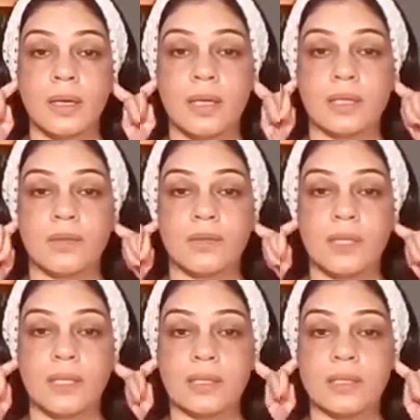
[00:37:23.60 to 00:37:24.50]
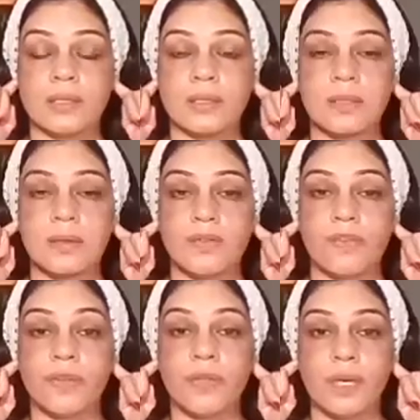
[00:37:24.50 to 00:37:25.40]
And release.
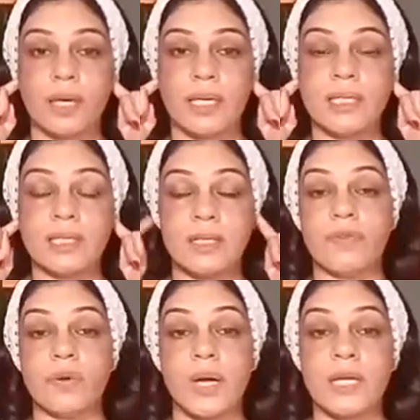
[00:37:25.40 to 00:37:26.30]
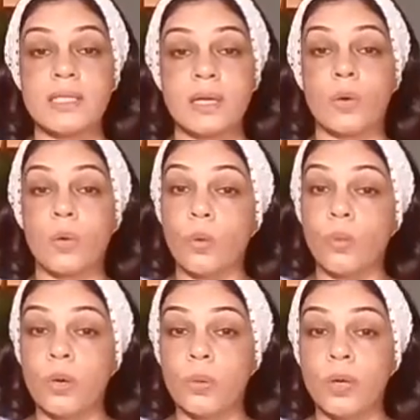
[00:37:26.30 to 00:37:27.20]
For the eyes, if your eyes are
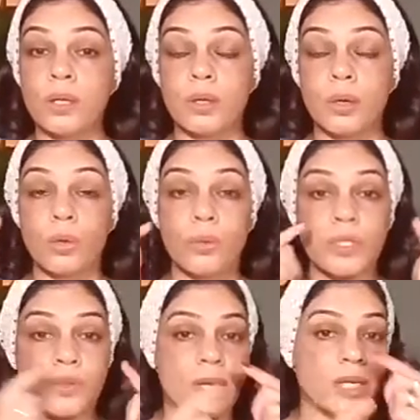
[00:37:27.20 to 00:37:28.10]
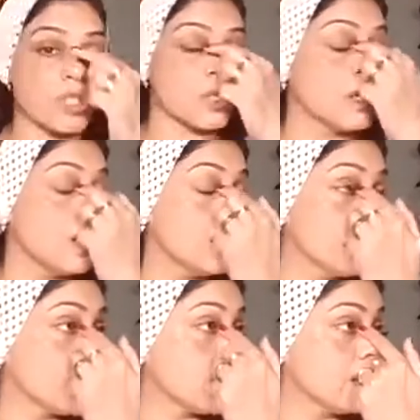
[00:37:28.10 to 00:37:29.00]
overworked, overstretched,
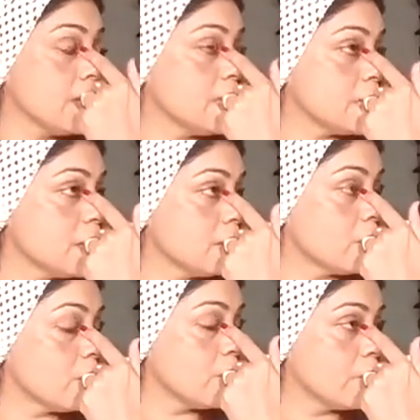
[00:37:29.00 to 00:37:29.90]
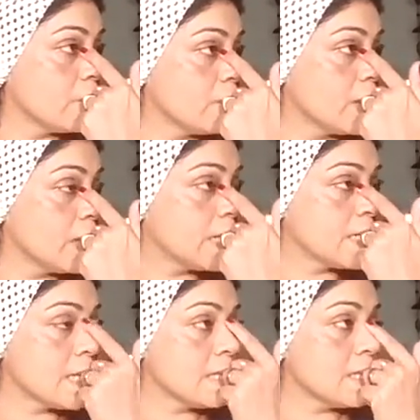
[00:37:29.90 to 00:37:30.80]
these are the corner of the
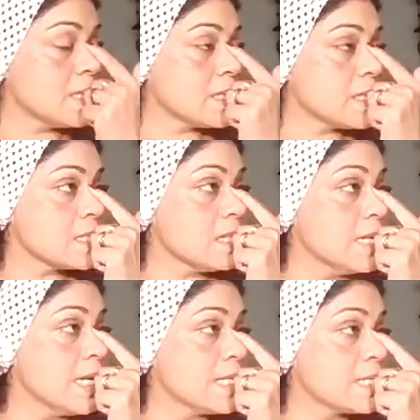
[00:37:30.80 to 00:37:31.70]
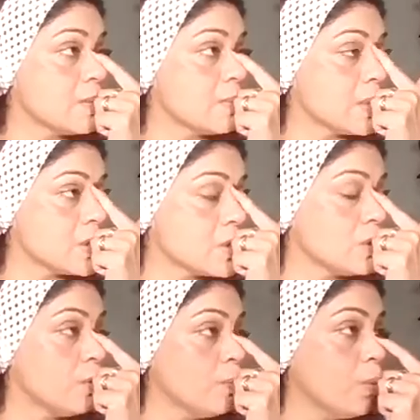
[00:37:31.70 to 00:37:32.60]
eyes, and this is the nasal bridge,
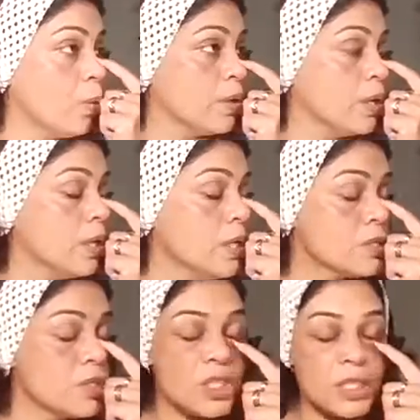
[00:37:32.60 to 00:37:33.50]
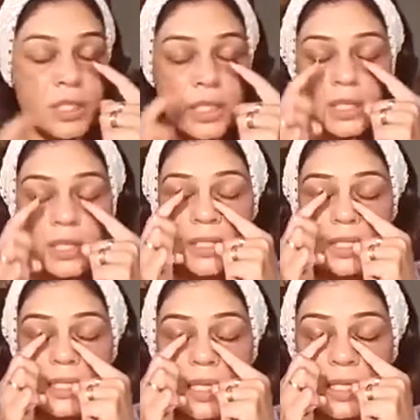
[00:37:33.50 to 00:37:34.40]
the bone. So just in the
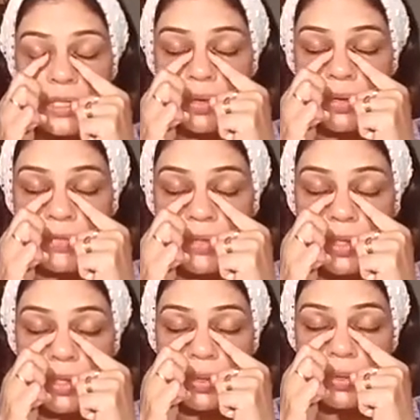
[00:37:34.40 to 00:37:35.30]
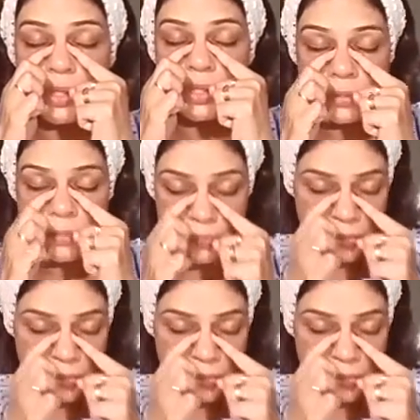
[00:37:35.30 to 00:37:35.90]
center of the nose